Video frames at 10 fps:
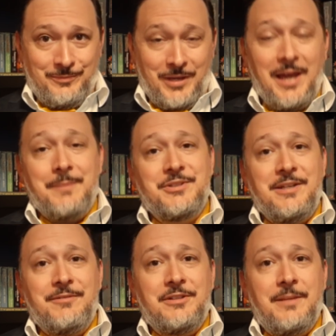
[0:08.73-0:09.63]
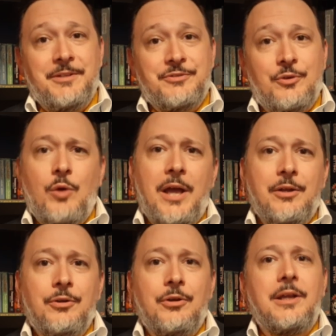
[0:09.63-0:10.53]
I am Stephen Clements, a
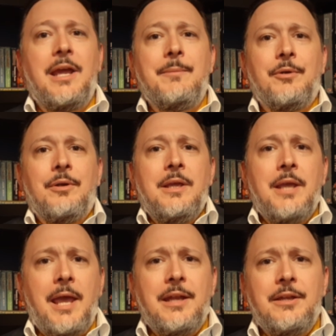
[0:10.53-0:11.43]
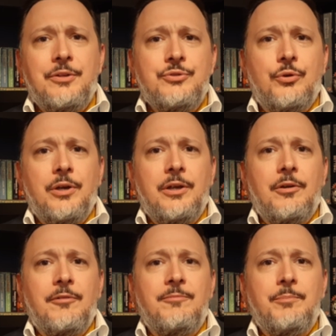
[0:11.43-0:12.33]
writer, a gamer, and an
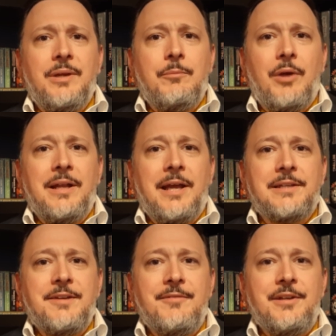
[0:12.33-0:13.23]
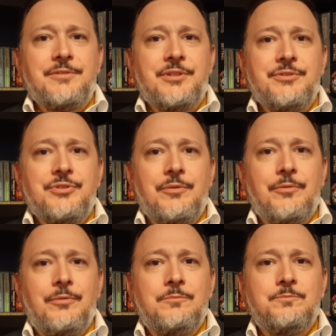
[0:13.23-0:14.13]
enjoyer of big brain activities in general.